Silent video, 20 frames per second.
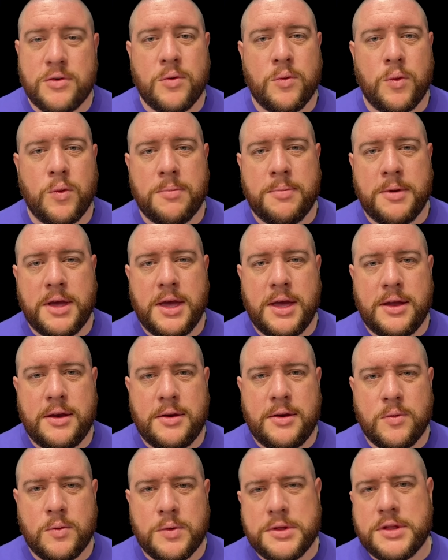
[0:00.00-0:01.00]
We
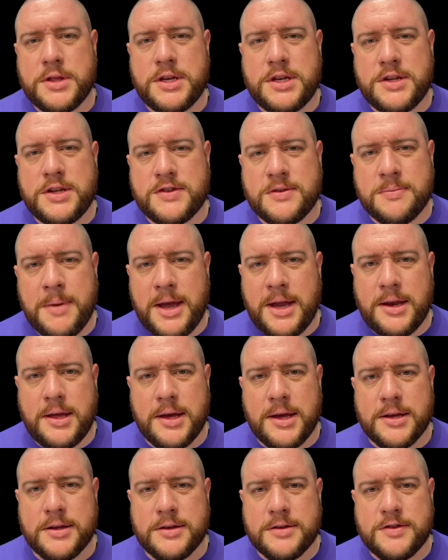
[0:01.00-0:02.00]
begin with the
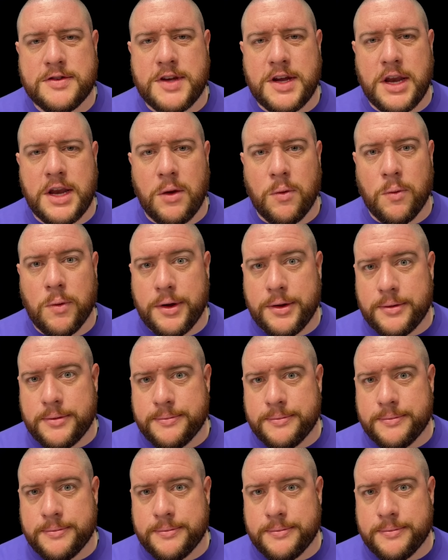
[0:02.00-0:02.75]
Discmania CD1.